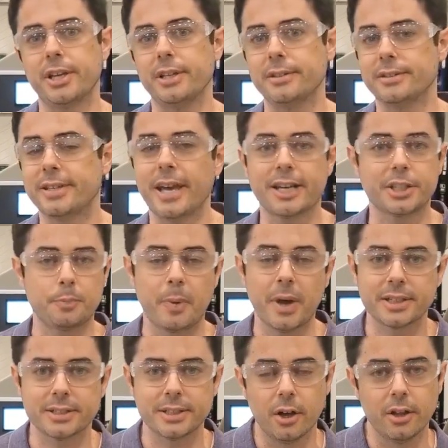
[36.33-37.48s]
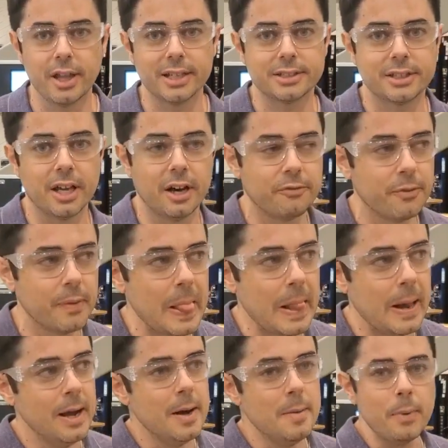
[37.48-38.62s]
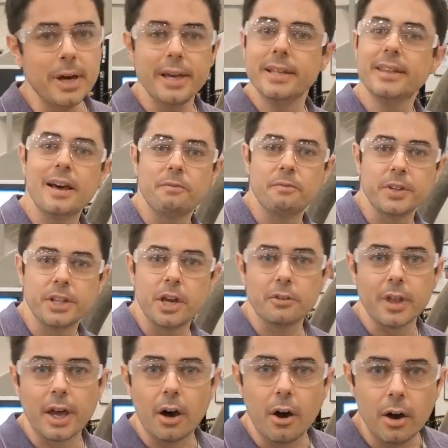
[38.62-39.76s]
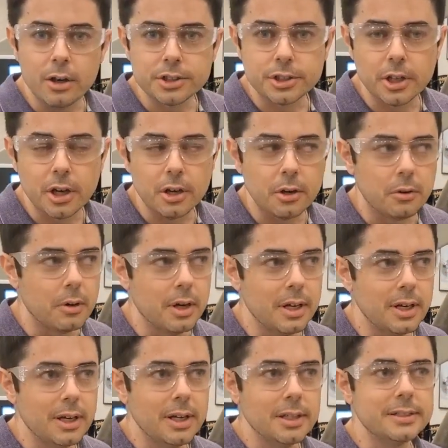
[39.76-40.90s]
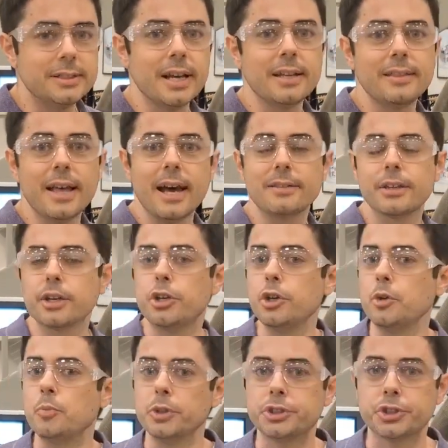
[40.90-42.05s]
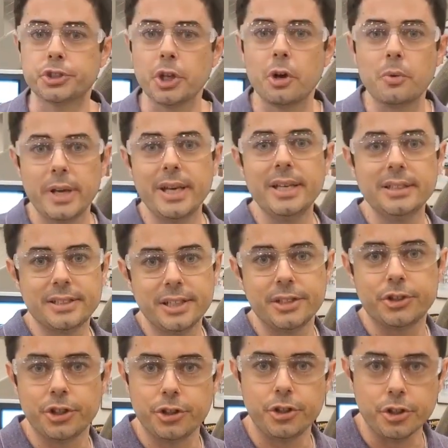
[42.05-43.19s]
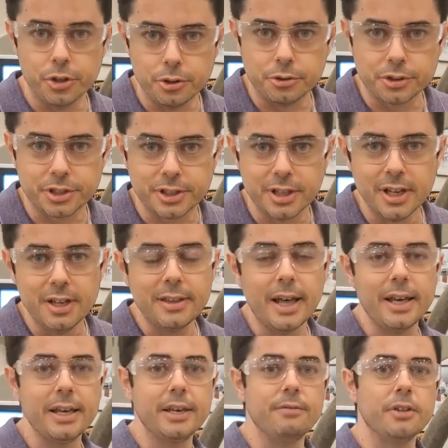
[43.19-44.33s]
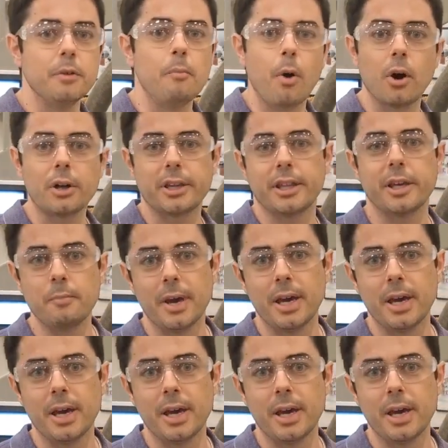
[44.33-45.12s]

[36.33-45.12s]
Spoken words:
But in that video, they also said that the Cube was so easy to use that even a marketing manager could actually run it.